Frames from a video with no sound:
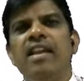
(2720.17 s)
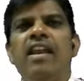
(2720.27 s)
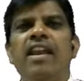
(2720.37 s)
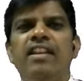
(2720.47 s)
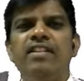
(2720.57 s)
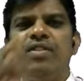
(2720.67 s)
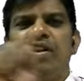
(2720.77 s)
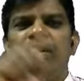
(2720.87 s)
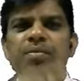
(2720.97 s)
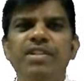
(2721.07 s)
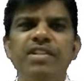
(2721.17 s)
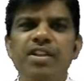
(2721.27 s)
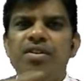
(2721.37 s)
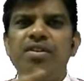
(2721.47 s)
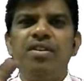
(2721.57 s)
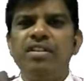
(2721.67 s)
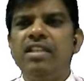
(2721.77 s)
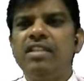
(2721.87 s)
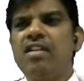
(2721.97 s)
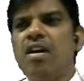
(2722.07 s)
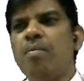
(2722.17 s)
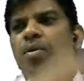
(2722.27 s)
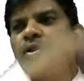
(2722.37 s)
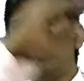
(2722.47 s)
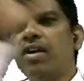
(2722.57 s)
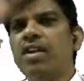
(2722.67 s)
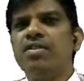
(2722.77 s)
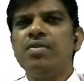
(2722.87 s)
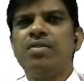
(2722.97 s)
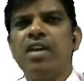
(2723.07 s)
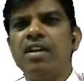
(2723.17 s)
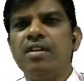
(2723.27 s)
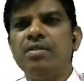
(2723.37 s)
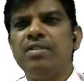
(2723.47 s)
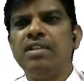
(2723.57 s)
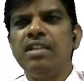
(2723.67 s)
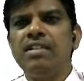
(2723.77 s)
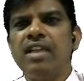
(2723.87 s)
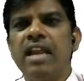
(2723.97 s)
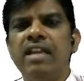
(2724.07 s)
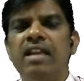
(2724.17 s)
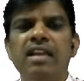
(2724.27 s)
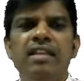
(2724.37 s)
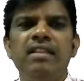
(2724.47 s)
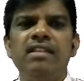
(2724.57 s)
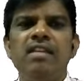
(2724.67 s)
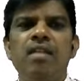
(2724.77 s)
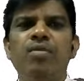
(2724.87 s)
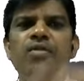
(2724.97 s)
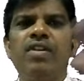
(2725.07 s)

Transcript: It is going to be 0. This compound wants to turn to this side, this compound wants